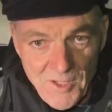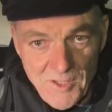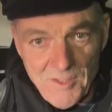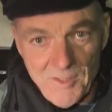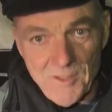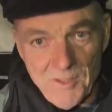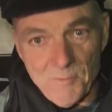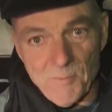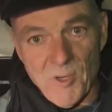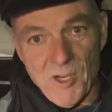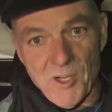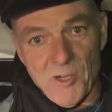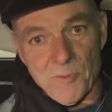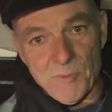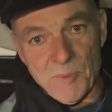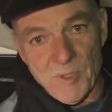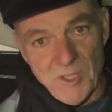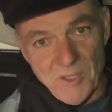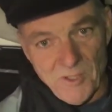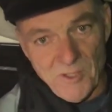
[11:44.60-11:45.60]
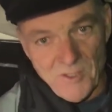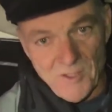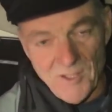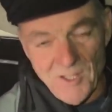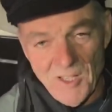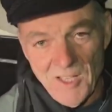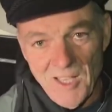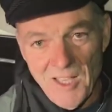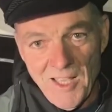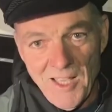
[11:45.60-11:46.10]
In my opinion,
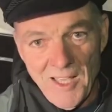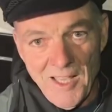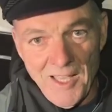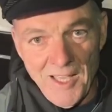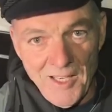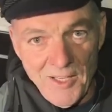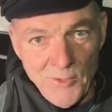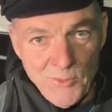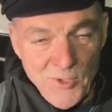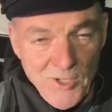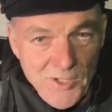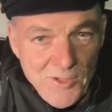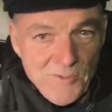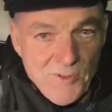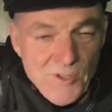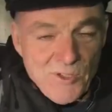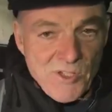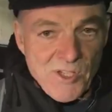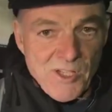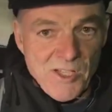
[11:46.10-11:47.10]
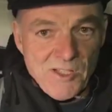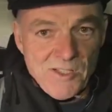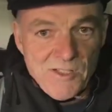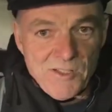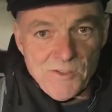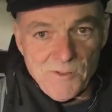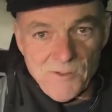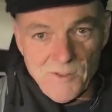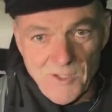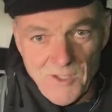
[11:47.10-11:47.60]
any one of the six,